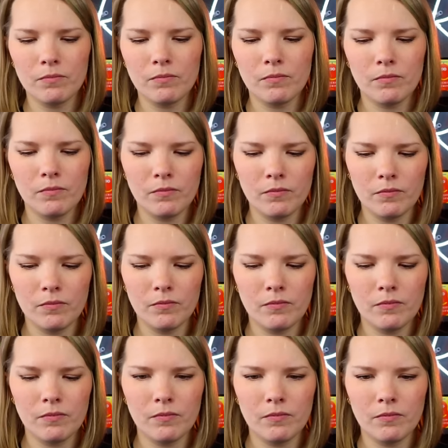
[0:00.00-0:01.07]

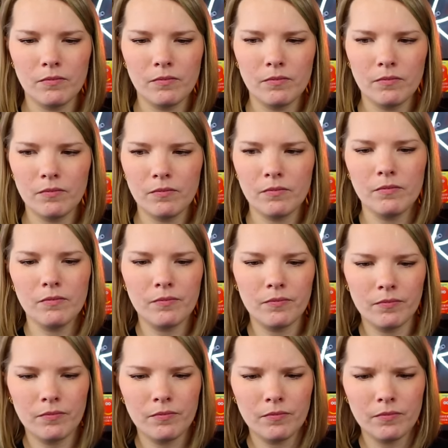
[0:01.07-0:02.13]

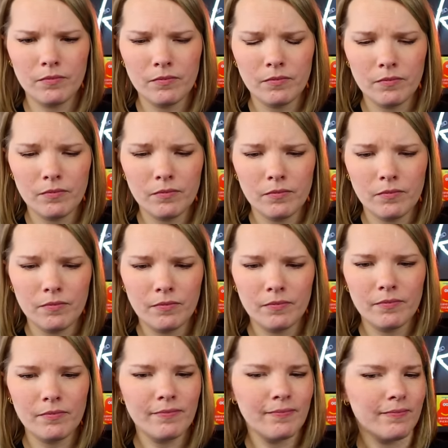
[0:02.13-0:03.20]

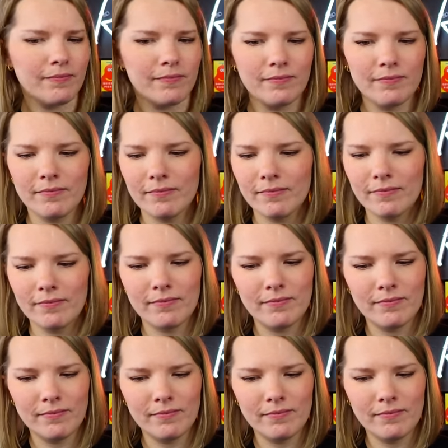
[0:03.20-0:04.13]
The person shown says nothing.